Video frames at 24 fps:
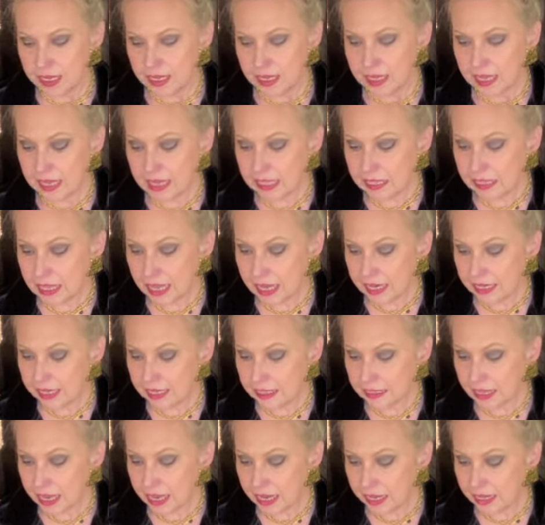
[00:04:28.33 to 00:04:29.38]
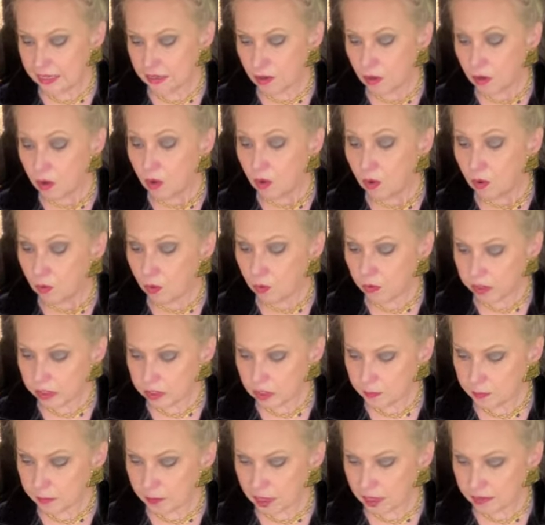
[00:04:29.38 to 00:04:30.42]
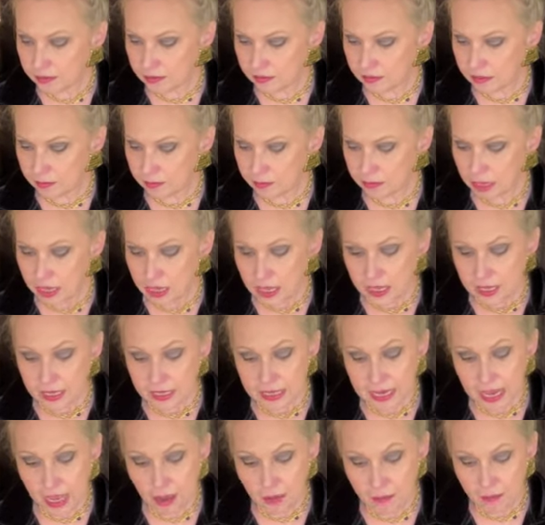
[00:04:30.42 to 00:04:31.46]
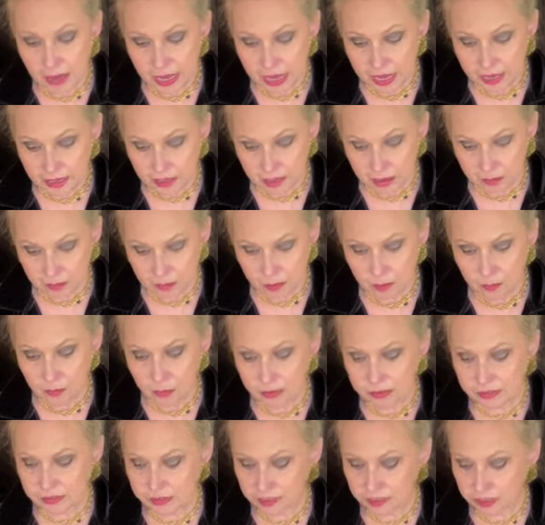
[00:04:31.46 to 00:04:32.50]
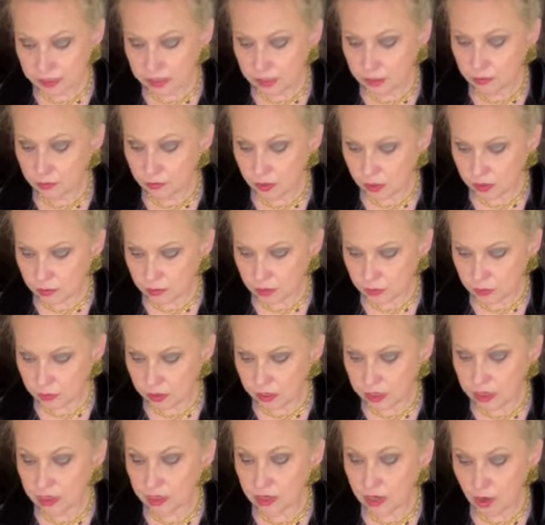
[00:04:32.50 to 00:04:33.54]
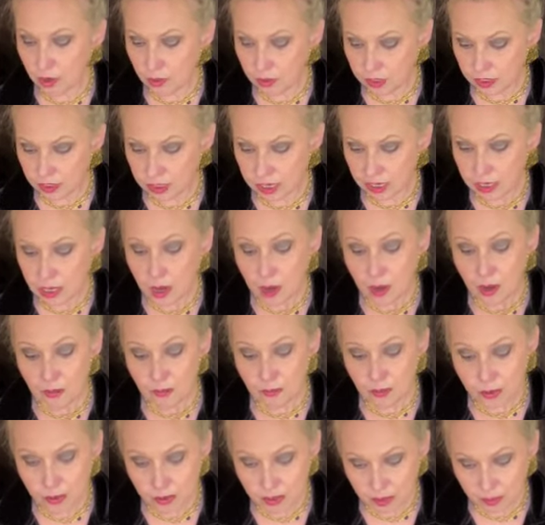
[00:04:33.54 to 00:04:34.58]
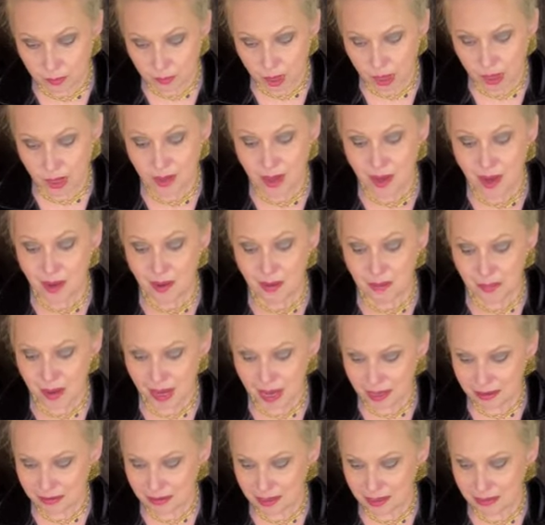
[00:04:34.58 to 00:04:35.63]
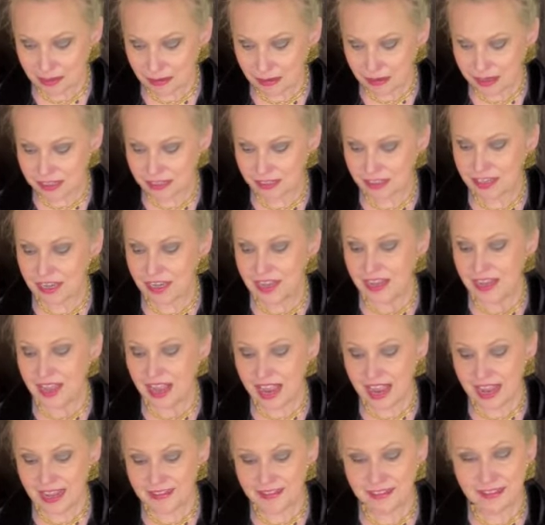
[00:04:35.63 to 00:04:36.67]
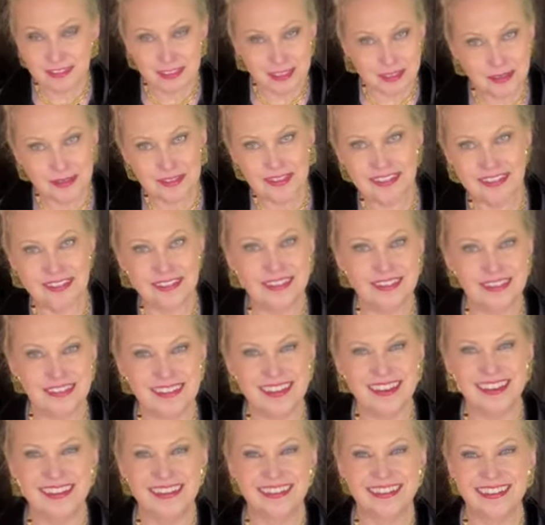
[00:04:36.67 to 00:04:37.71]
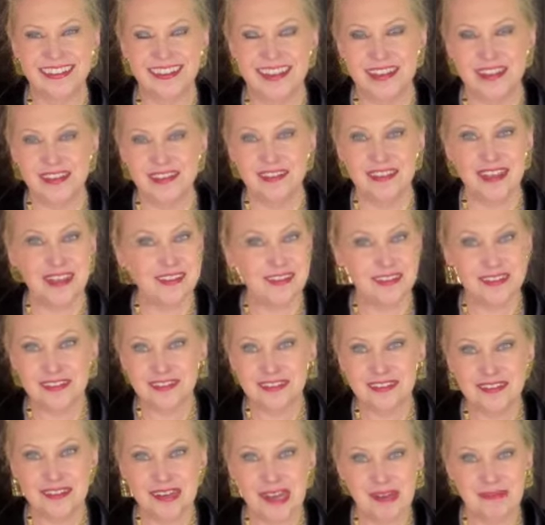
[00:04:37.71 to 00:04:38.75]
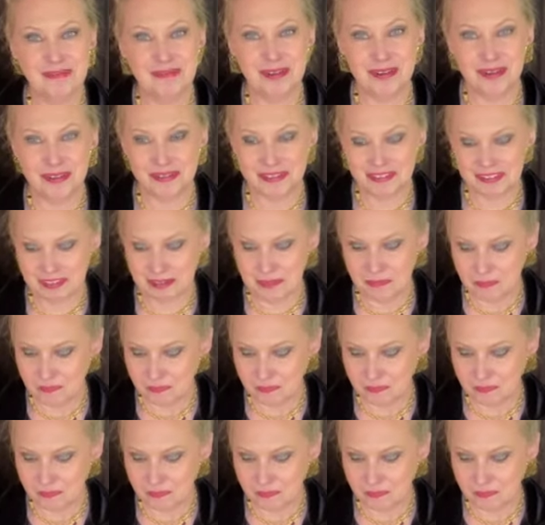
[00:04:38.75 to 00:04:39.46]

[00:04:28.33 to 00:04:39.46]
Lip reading: ylang ylang, orange blossom, galbanum, Brazilian rosewood, coconut, bergamot, mandarin orange, and citruses. That's just the top notes.